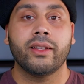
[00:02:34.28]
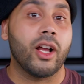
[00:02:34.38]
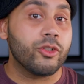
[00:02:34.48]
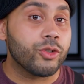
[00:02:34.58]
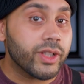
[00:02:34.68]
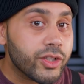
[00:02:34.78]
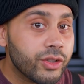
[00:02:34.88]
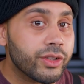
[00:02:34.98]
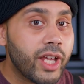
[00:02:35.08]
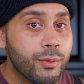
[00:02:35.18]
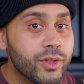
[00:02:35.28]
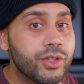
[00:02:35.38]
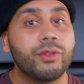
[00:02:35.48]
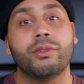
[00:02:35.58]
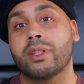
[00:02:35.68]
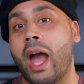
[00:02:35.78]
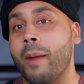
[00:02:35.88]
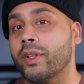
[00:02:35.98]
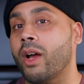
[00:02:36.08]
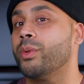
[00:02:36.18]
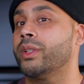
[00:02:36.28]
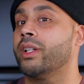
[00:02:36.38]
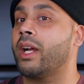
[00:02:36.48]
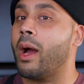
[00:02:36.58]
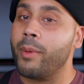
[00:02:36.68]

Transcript: Now in traditional tiramisu, you top it off with cacao